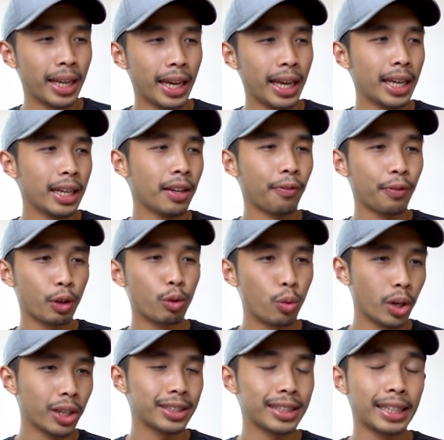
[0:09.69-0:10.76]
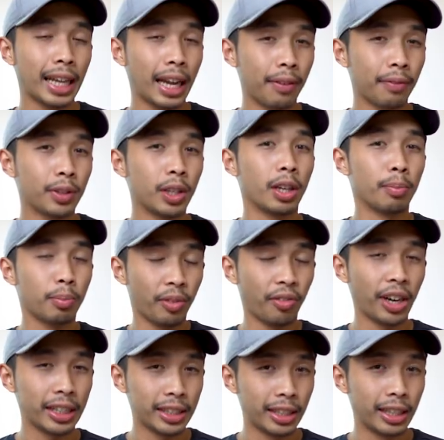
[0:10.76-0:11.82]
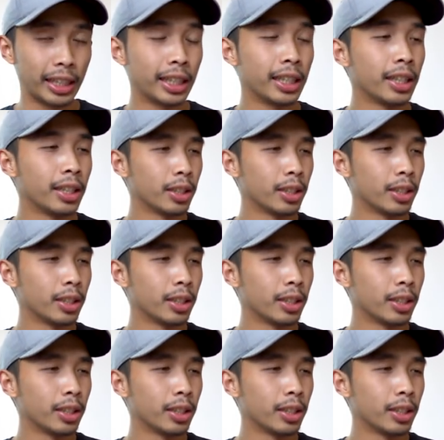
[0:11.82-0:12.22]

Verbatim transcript: and a few works that I have done professionally.